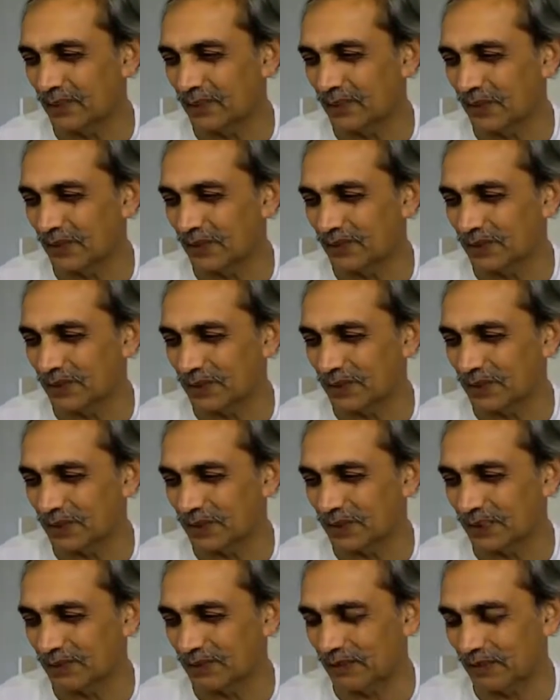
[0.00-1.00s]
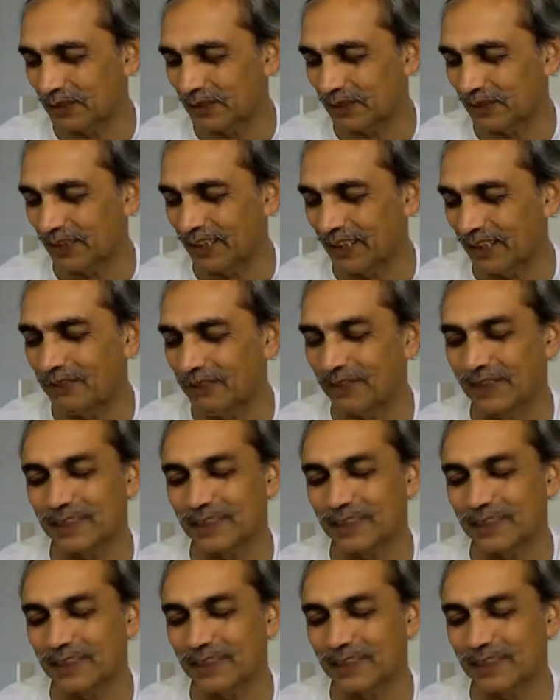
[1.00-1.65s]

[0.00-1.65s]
to all of you, Shuddharma Bhagavan.